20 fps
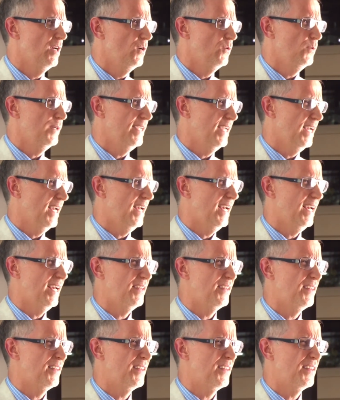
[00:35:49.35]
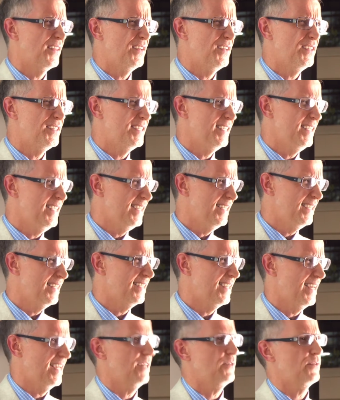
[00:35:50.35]
We had
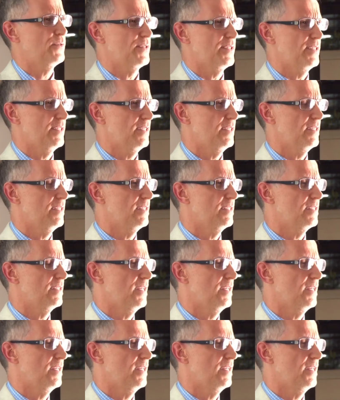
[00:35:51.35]
13,000